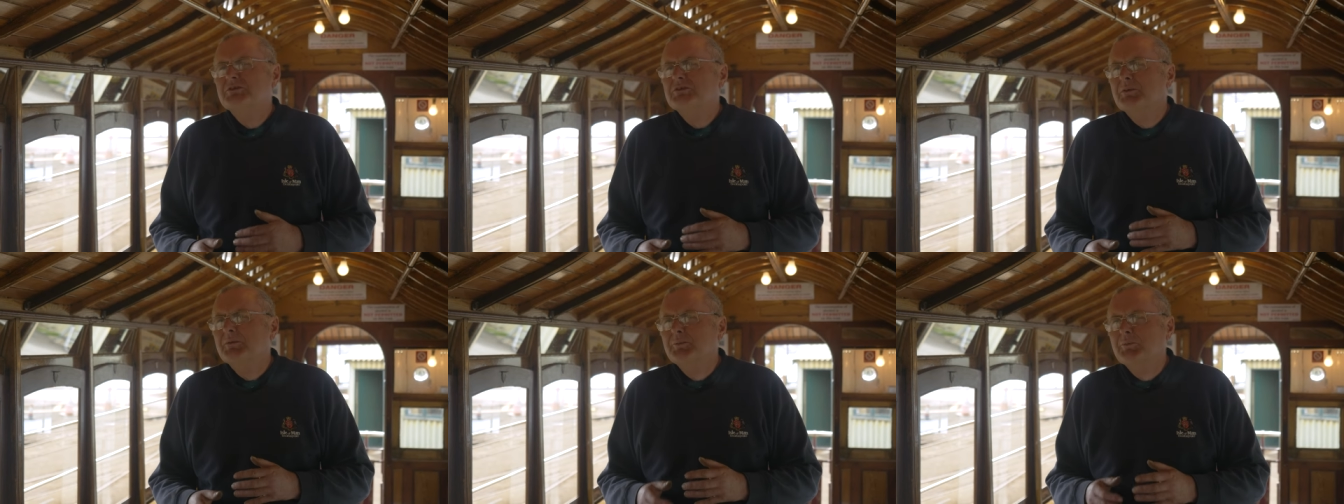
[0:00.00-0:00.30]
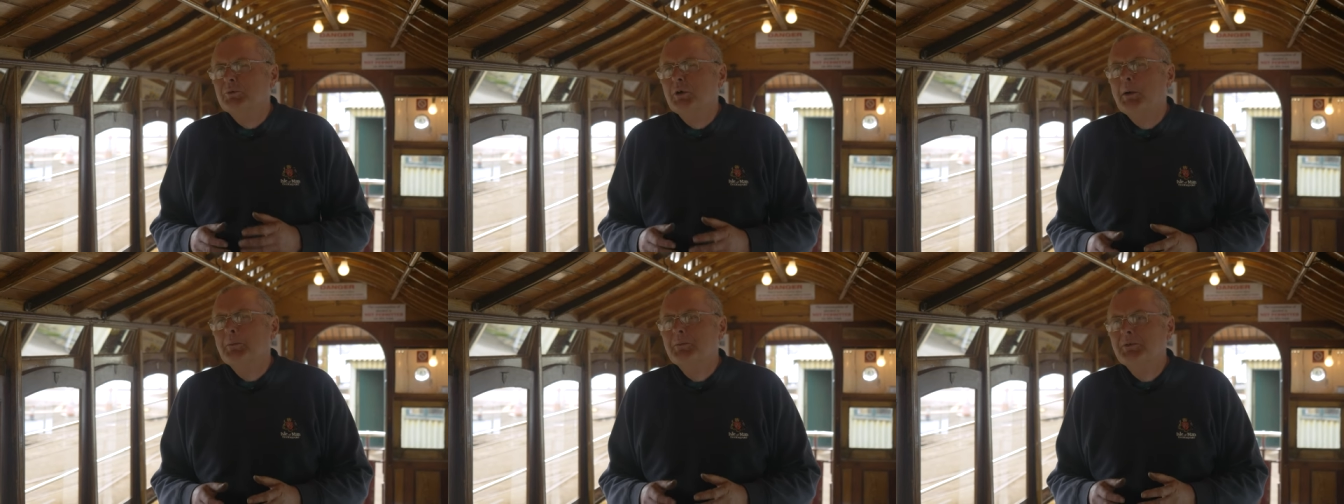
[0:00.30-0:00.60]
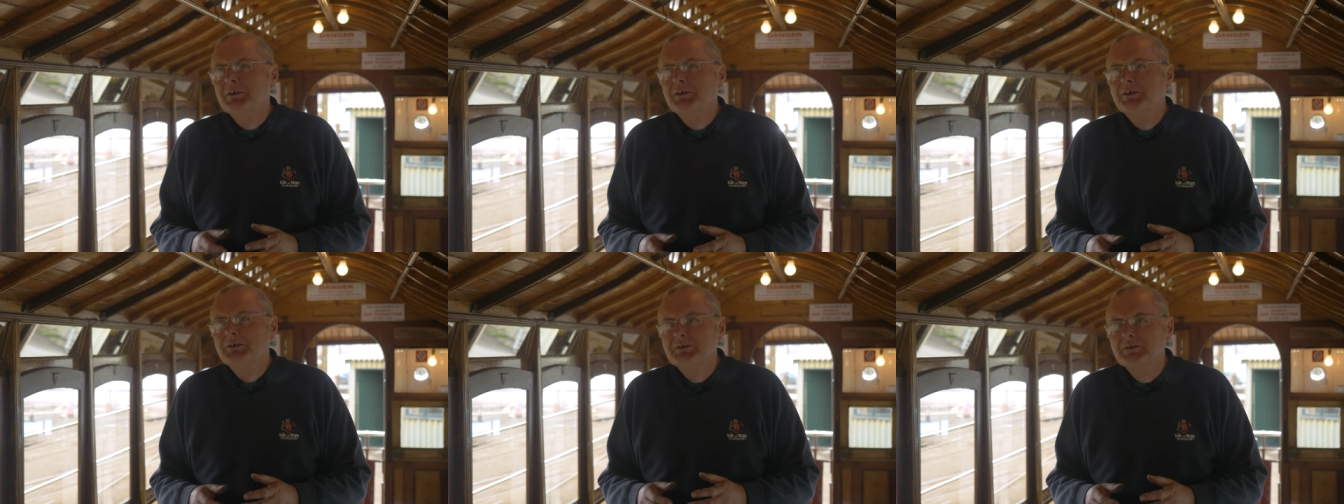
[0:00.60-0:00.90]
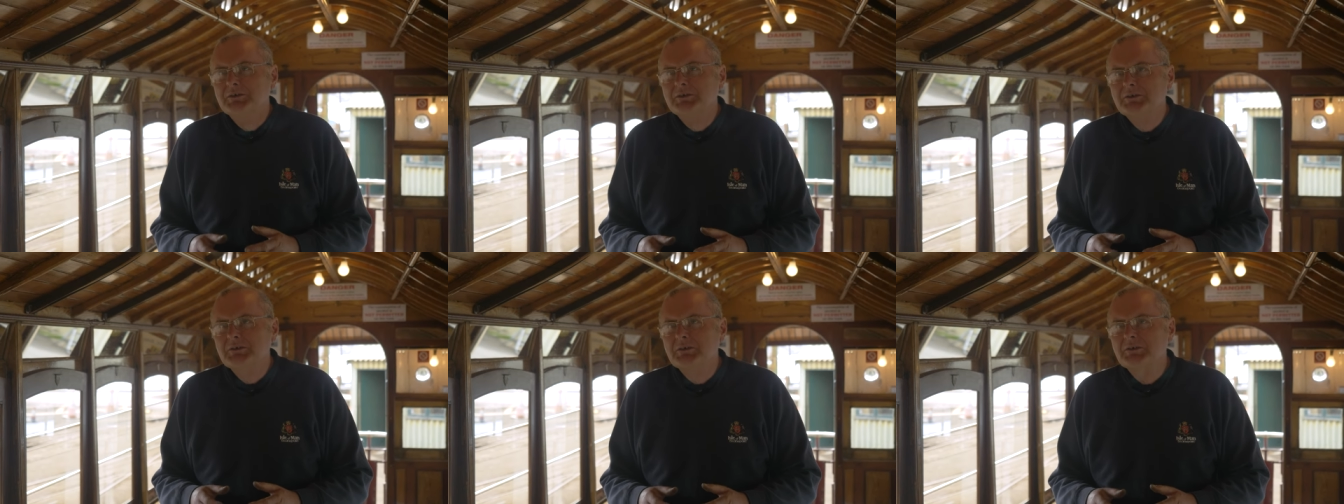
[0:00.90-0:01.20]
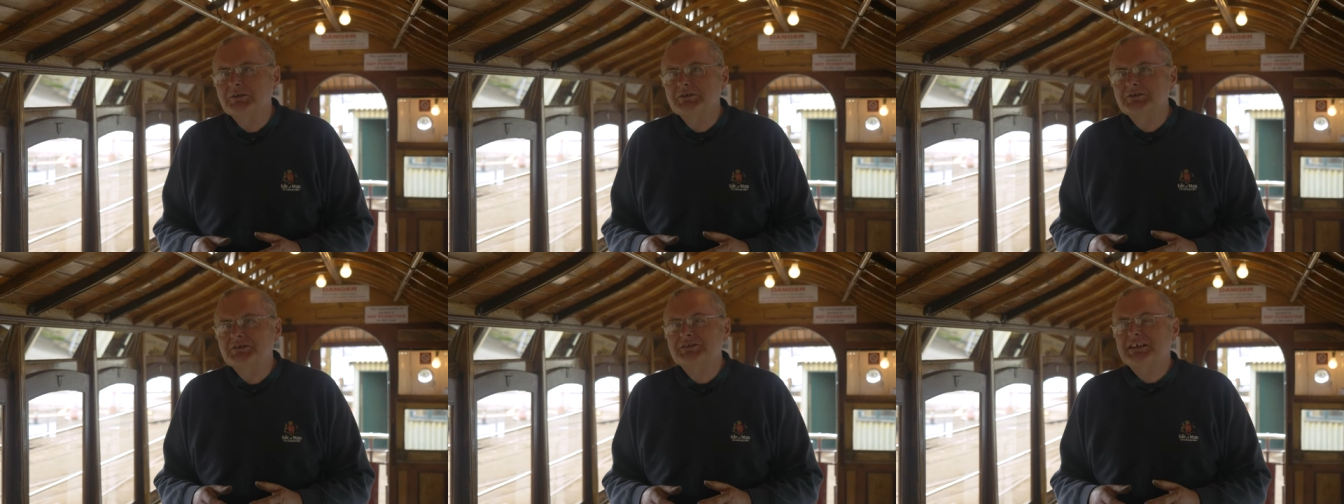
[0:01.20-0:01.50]
sort of proper
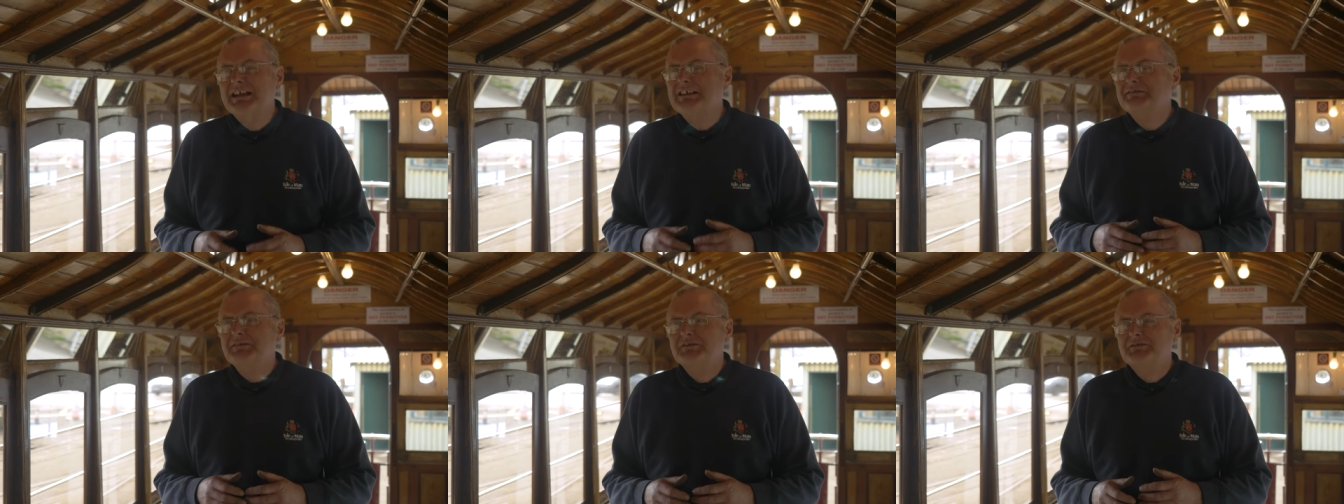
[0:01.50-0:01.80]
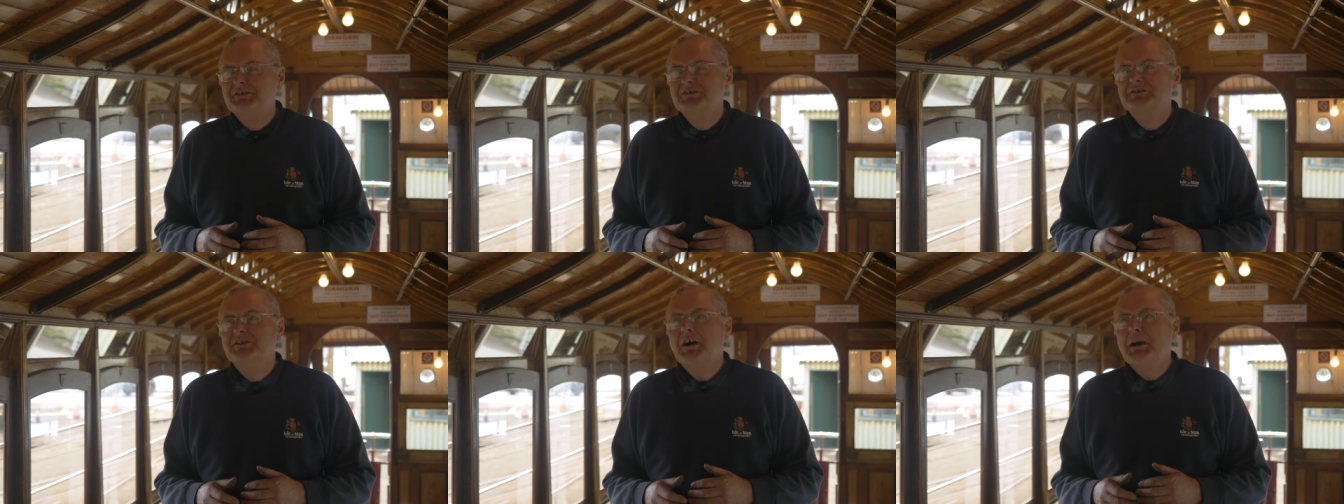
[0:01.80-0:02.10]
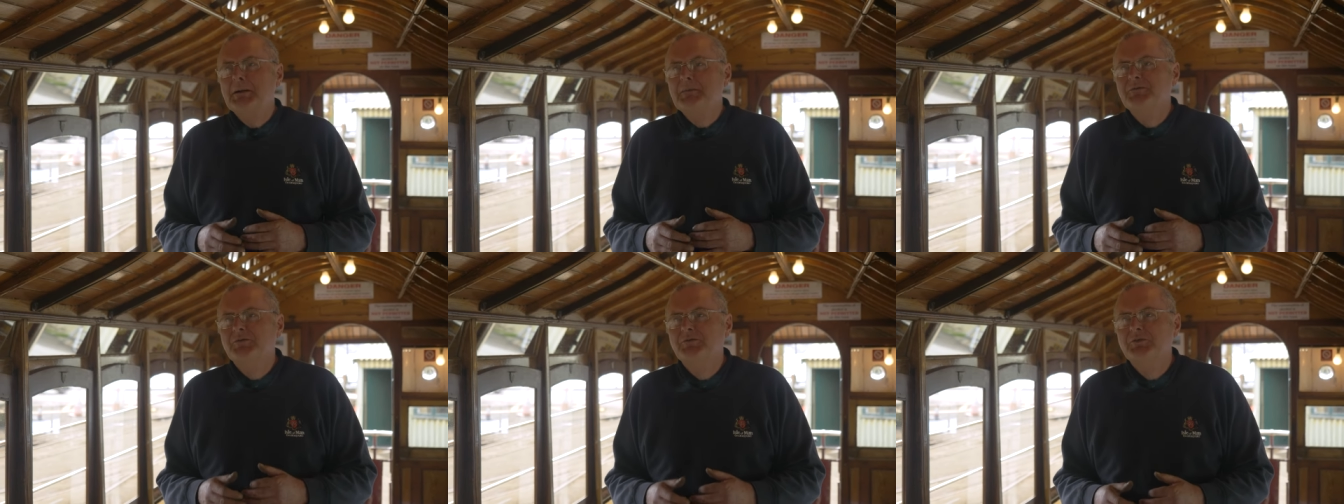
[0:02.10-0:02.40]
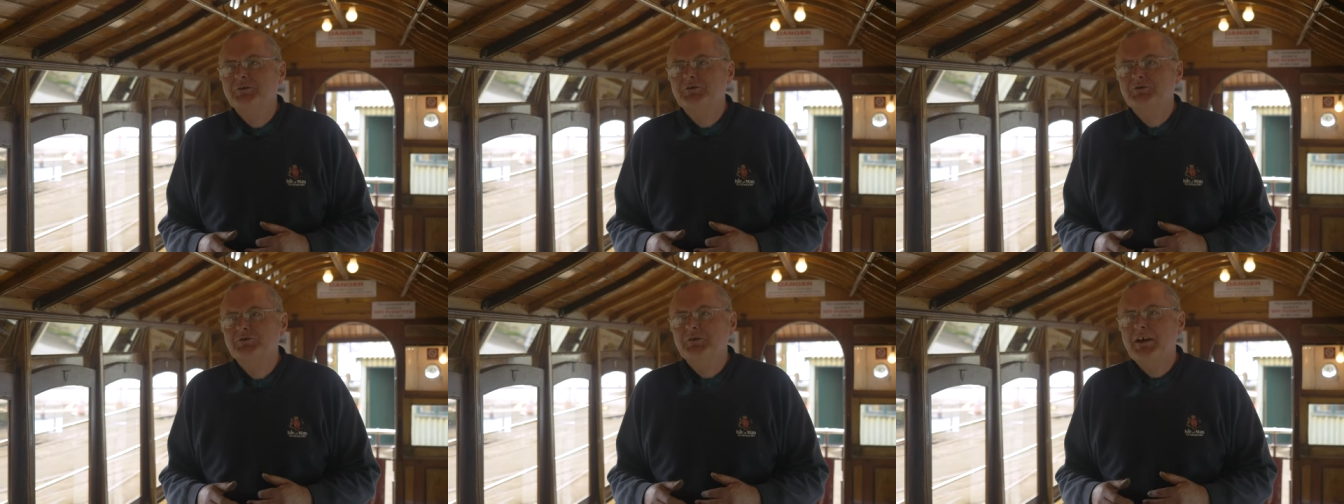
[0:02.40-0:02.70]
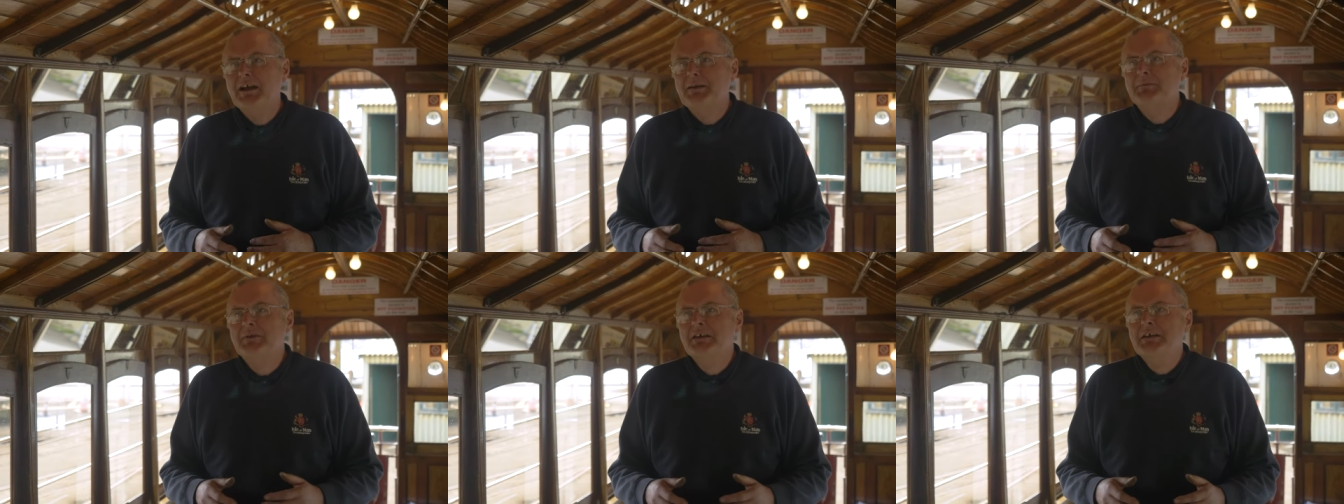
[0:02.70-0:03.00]
standard design for a
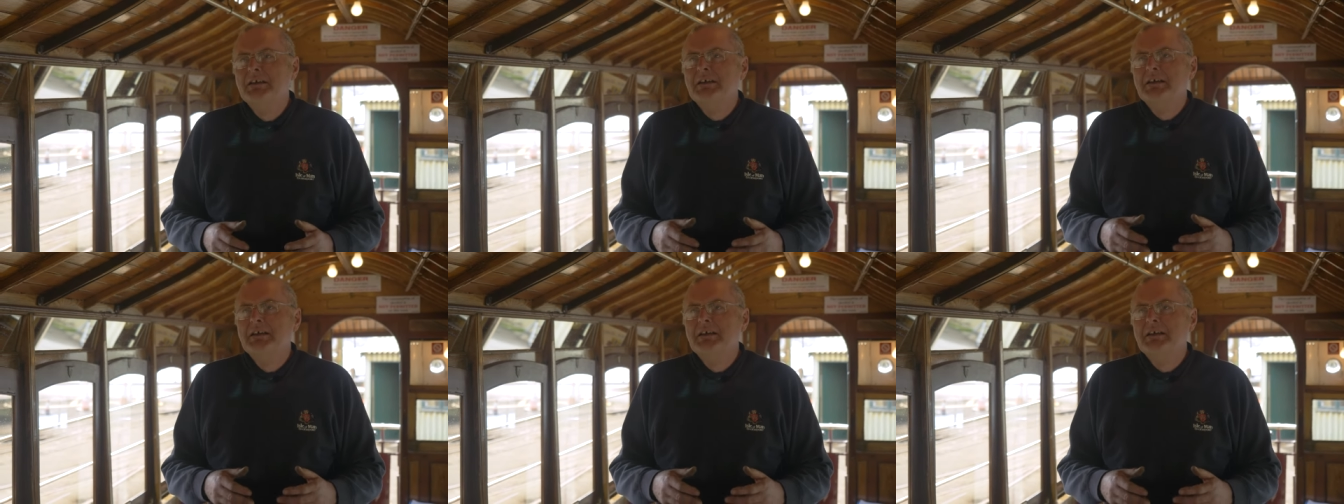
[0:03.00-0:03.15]
tram,